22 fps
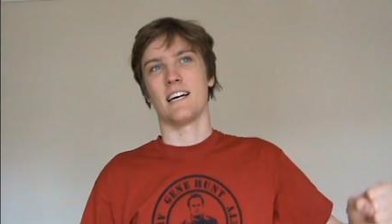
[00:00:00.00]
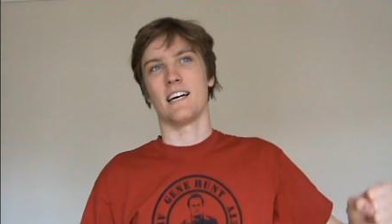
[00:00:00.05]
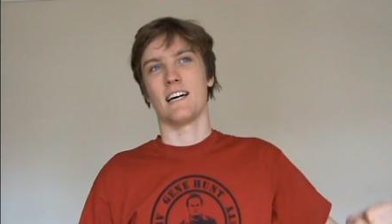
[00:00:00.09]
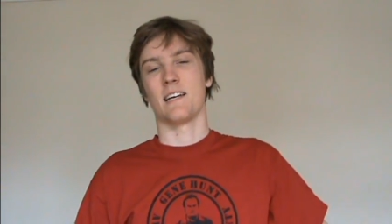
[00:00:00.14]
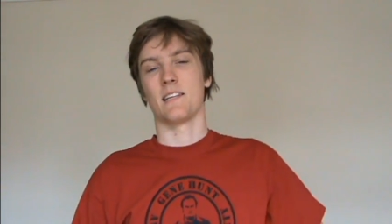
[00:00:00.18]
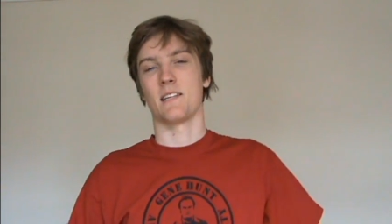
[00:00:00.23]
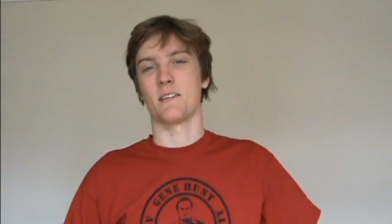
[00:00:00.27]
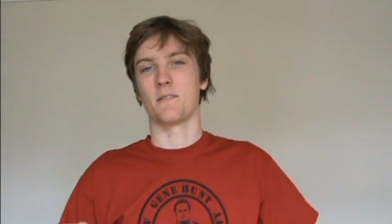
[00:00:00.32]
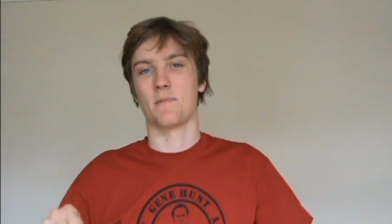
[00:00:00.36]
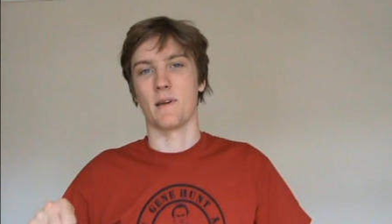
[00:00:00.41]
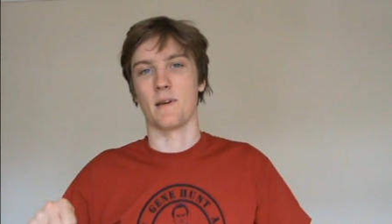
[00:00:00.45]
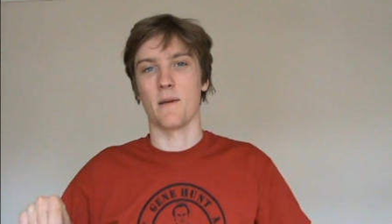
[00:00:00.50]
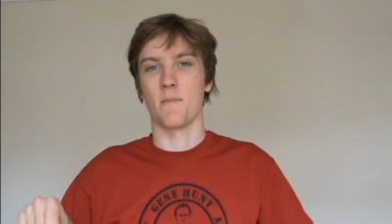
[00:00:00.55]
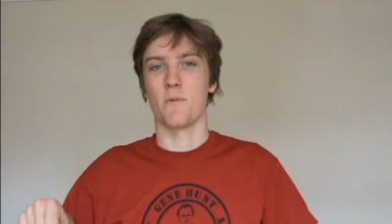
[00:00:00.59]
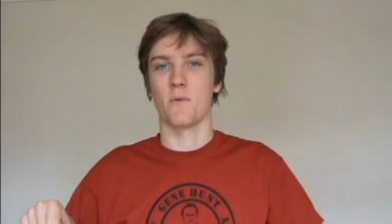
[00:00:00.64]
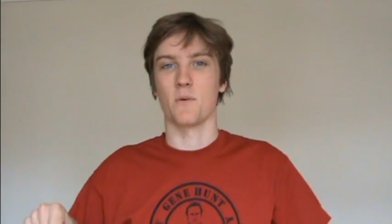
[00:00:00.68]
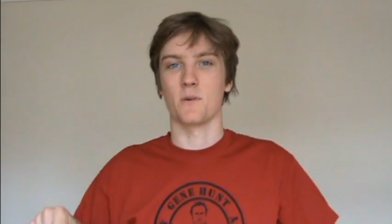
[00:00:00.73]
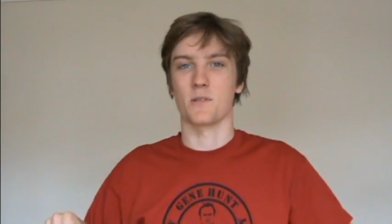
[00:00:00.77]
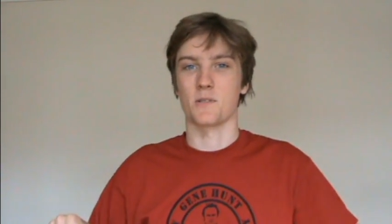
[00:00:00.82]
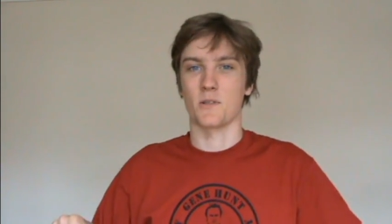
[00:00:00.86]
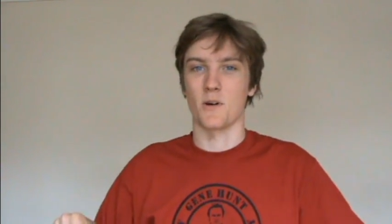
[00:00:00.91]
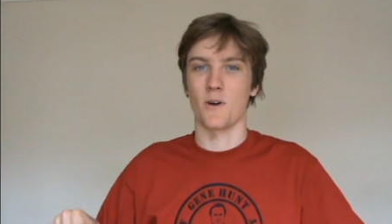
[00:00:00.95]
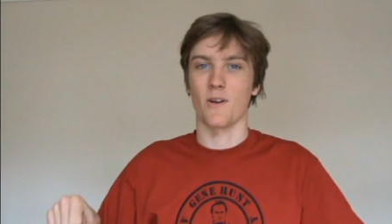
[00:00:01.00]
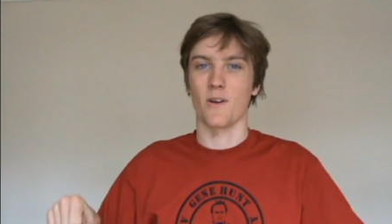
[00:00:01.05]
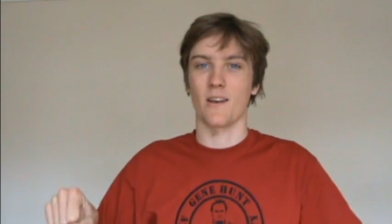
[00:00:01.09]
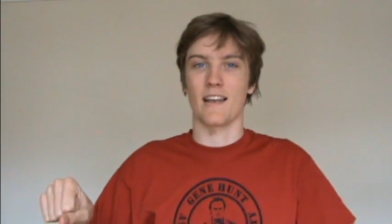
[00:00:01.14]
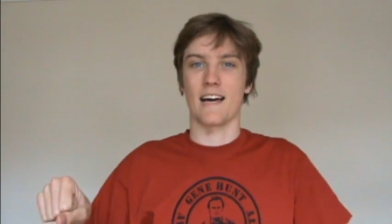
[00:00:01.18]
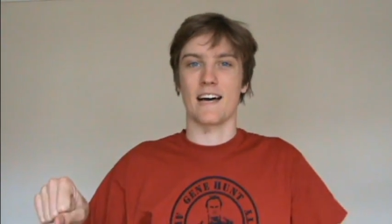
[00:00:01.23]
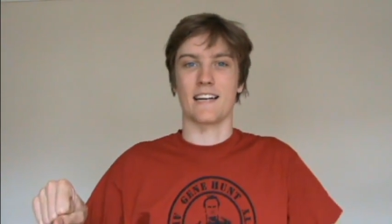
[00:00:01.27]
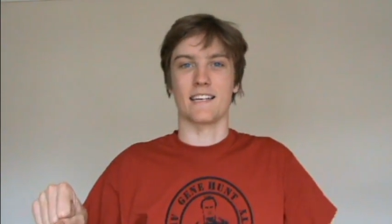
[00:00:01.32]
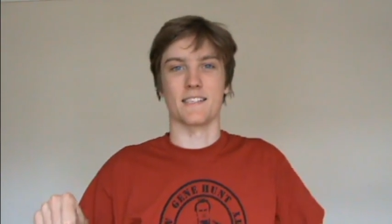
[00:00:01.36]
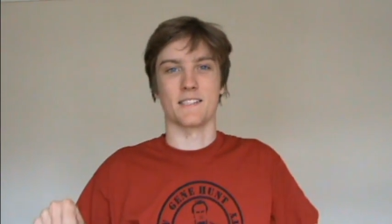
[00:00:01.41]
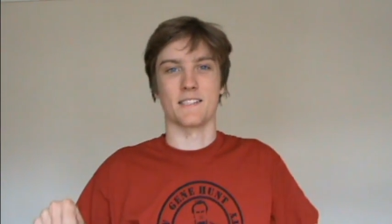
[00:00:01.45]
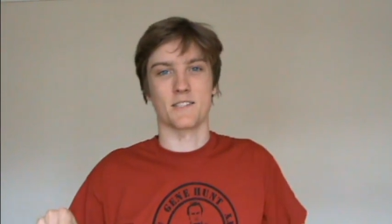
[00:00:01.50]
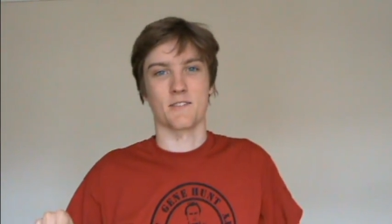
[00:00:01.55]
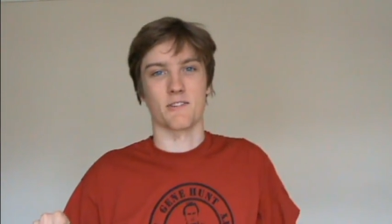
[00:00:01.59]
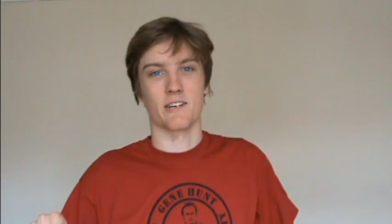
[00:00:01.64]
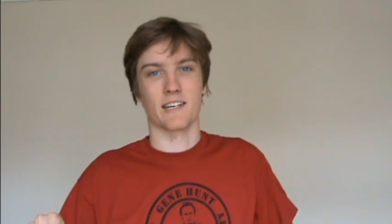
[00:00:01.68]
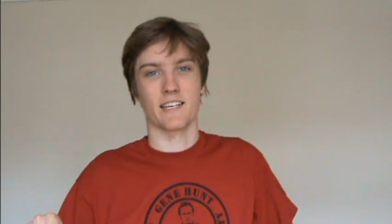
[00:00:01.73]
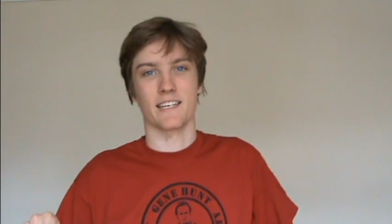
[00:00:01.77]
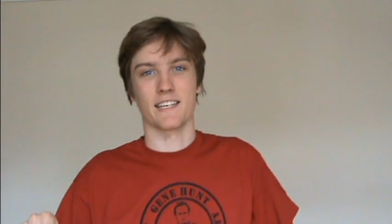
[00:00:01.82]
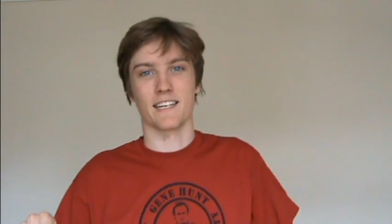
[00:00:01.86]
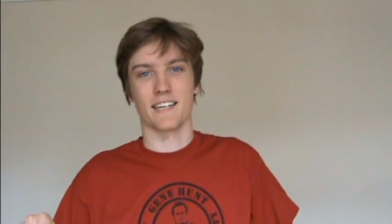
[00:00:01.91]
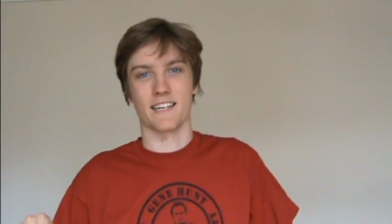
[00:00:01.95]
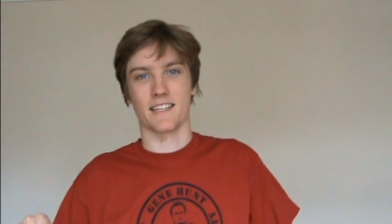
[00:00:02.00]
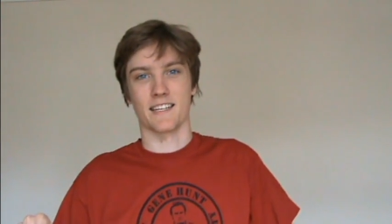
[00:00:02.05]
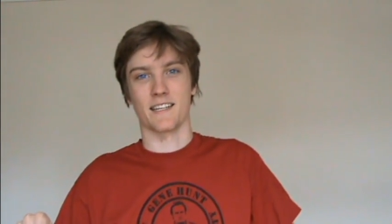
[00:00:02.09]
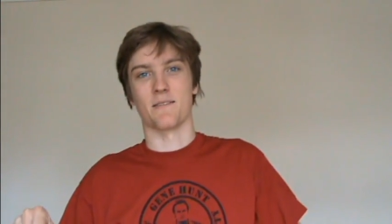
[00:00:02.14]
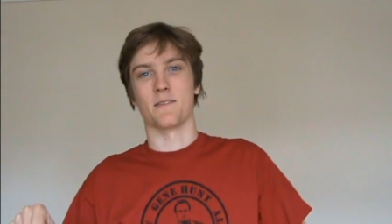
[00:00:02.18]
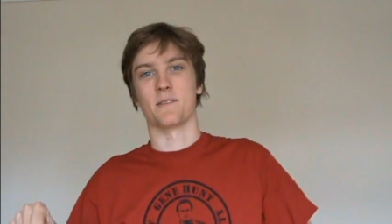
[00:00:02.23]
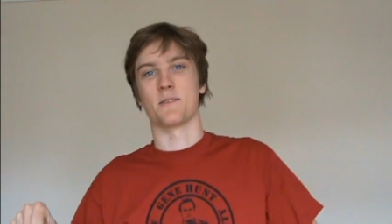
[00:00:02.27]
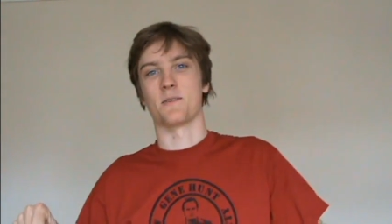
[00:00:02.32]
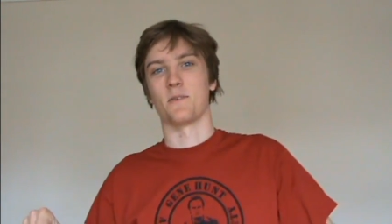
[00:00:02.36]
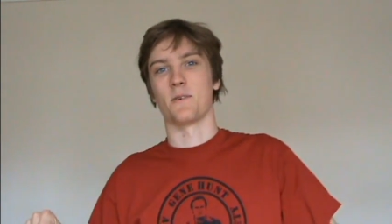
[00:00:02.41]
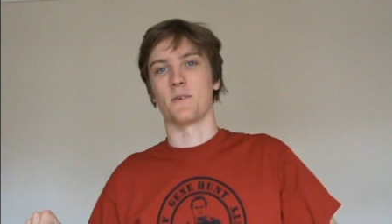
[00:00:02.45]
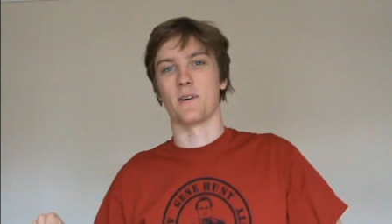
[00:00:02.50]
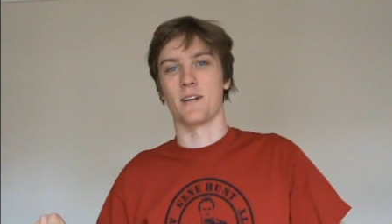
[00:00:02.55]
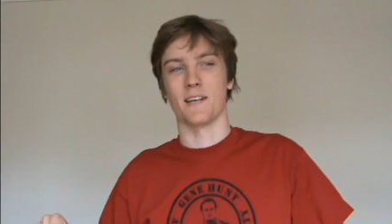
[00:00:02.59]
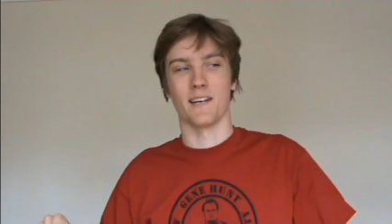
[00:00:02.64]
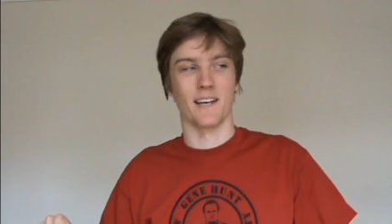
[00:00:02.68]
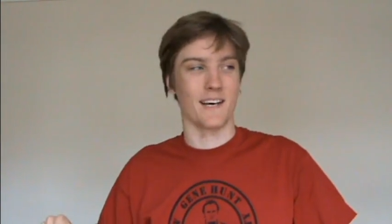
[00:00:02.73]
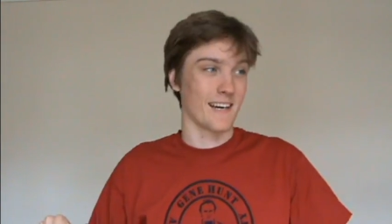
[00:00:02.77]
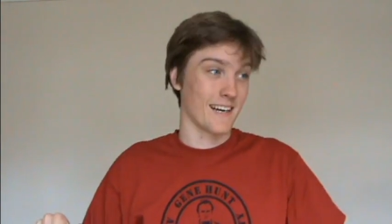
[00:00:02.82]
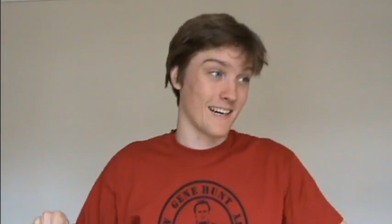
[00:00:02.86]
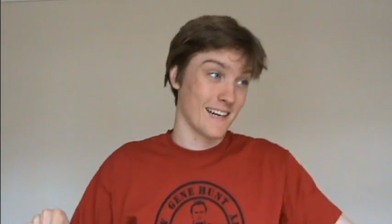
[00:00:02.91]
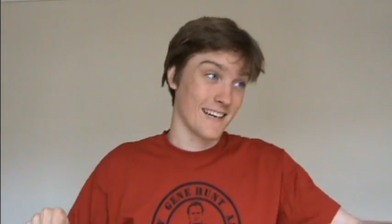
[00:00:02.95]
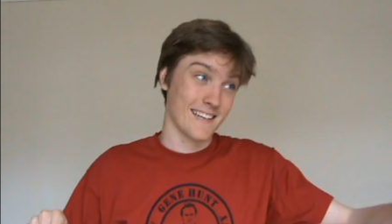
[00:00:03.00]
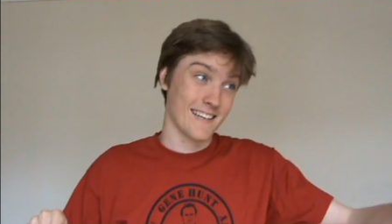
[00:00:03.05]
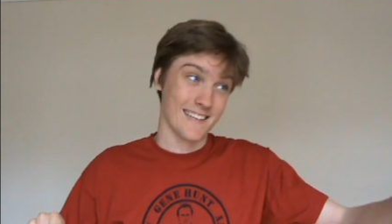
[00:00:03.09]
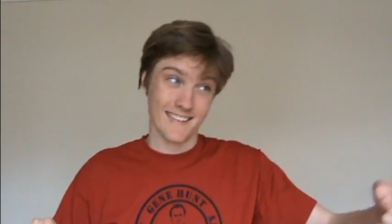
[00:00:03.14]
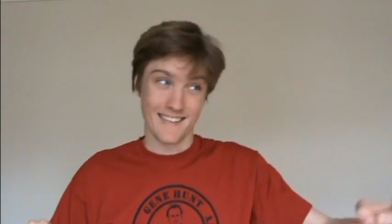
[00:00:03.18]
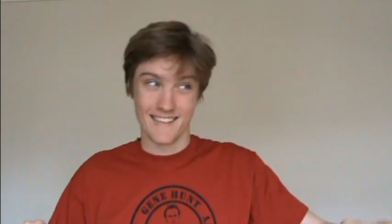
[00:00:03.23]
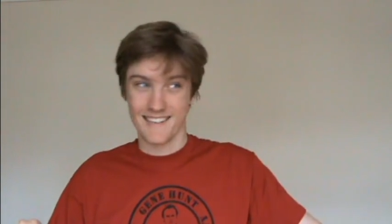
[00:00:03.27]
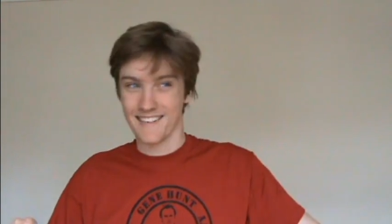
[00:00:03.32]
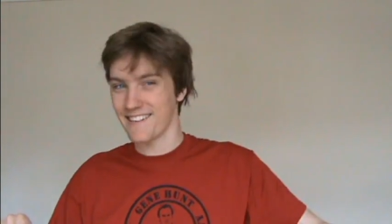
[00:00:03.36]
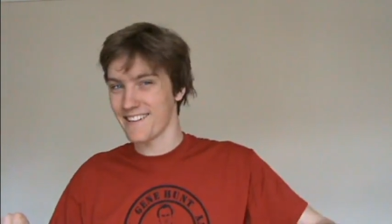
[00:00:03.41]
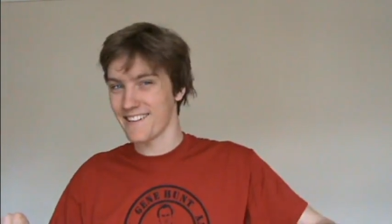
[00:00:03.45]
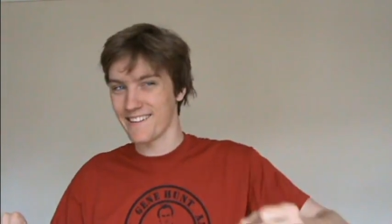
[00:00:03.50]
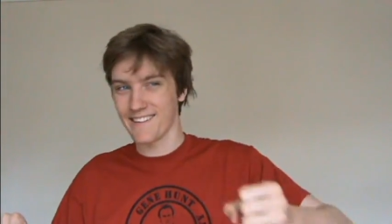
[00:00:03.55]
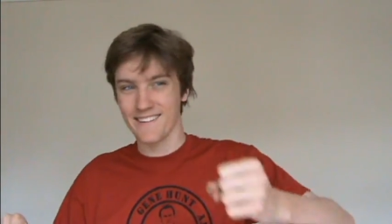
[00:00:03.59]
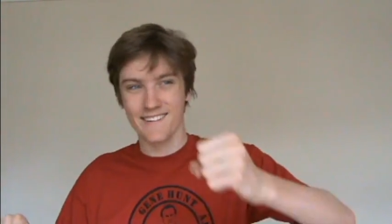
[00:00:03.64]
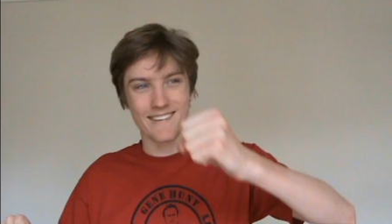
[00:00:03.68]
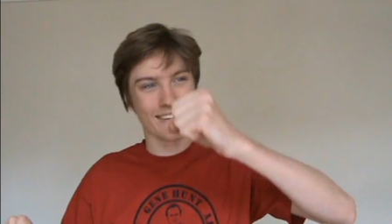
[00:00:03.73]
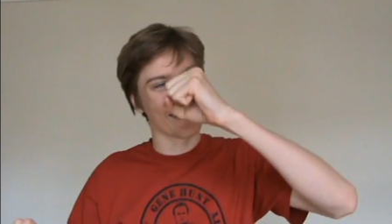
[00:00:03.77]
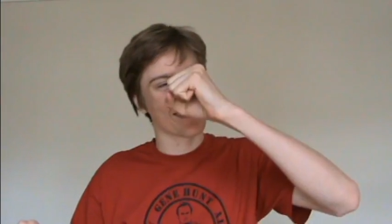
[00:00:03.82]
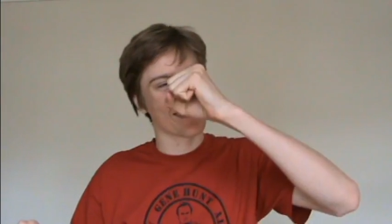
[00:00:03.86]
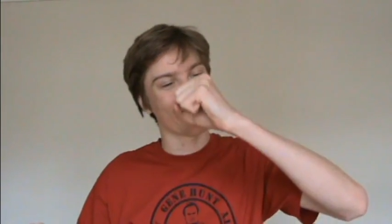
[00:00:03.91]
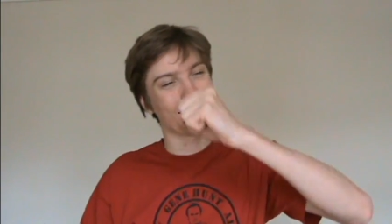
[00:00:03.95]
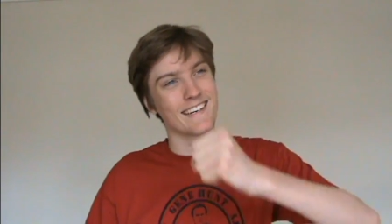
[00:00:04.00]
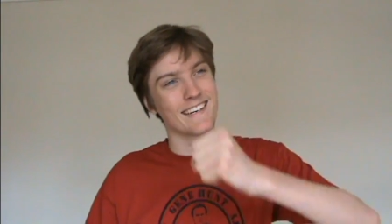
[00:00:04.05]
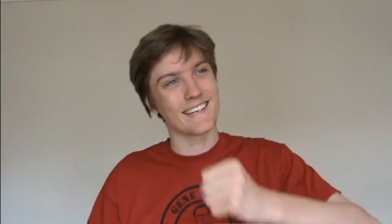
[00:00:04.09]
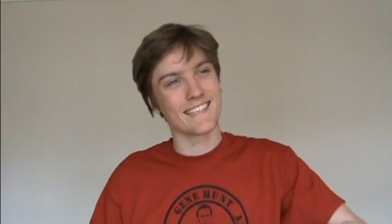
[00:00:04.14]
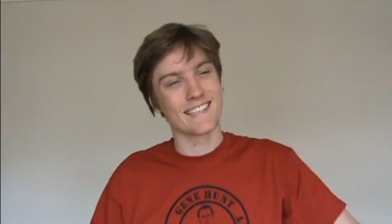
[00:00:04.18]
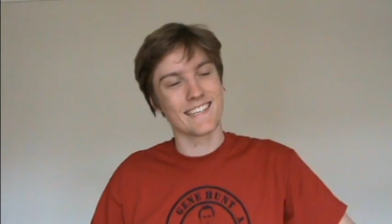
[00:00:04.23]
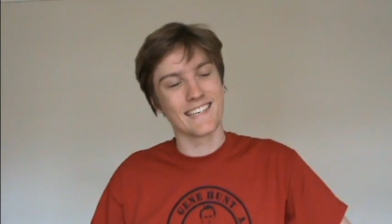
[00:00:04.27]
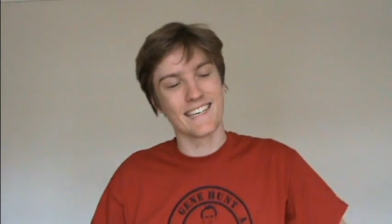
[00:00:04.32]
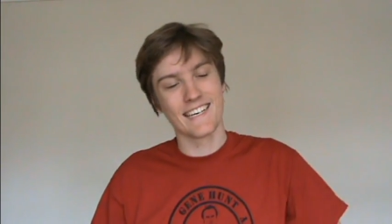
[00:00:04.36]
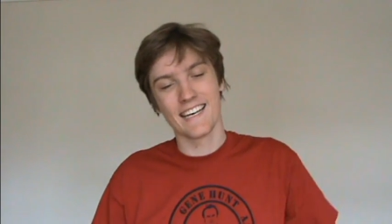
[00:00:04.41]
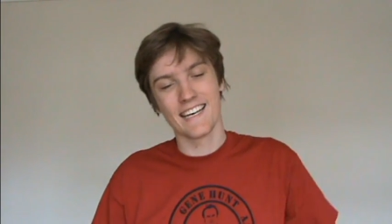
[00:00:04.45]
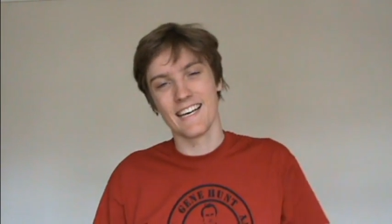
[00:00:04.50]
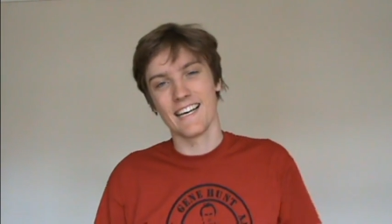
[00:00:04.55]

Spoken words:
and there's people just on ladders drinking and they were talking like, "Hey, you're great,"